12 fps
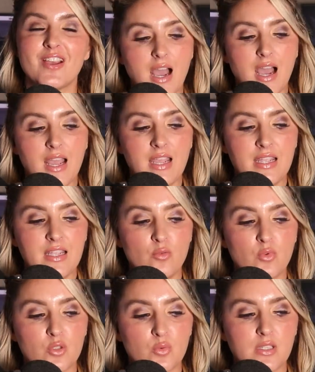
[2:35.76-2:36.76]
I
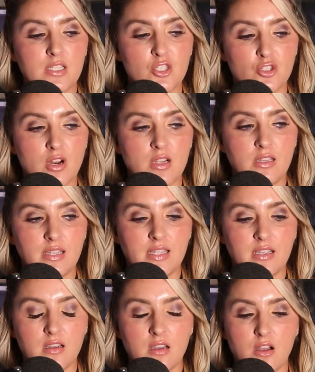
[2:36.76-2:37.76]
was really
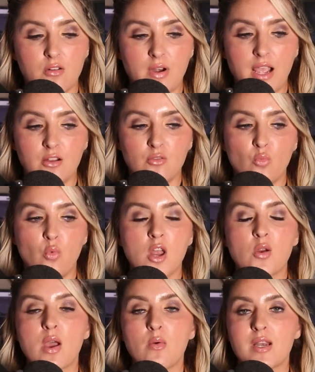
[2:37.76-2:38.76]
struggling around,
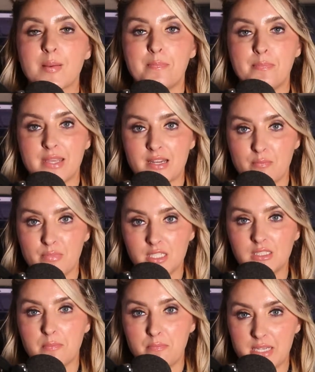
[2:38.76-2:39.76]
what do I want to
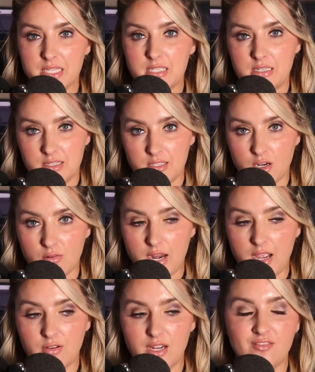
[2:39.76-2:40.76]
build a business
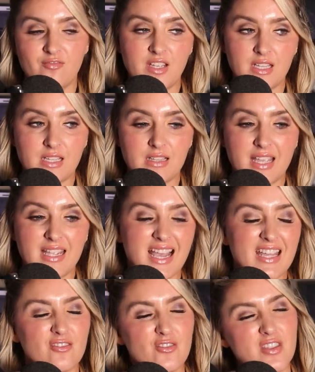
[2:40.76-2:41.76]
around, and feeling like,
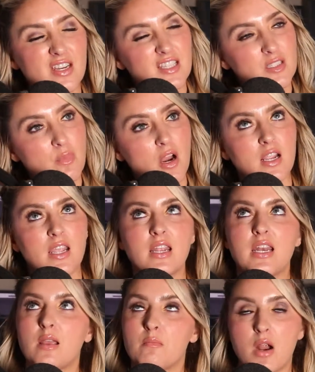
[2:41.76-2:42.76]
I don't know that it's
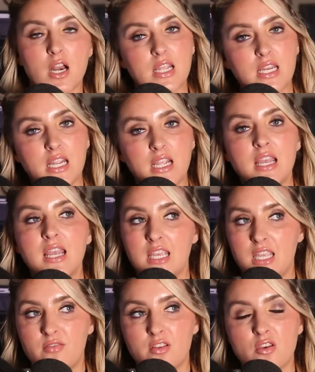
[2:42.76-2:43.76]
marketing,
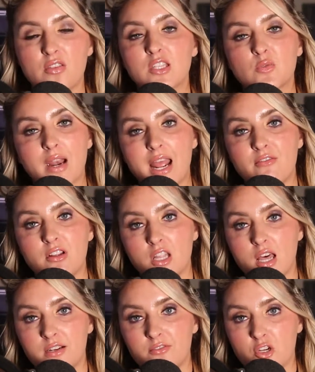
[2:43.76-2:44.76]
even though that's what I have a
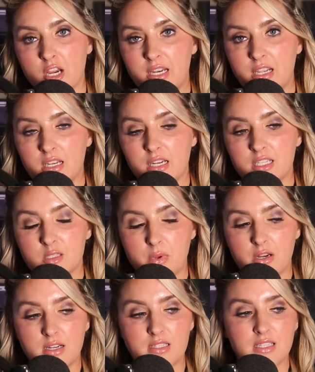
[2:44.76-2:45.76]
lot of training and
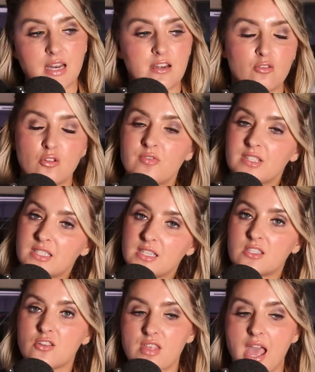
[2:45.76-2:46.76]
experience. And I don't know if it's
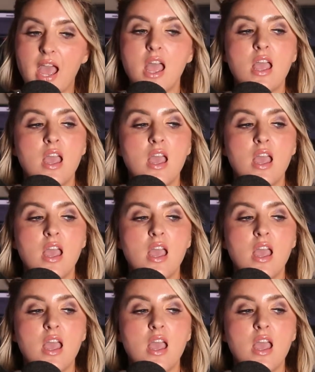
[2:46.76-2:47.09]
this or that.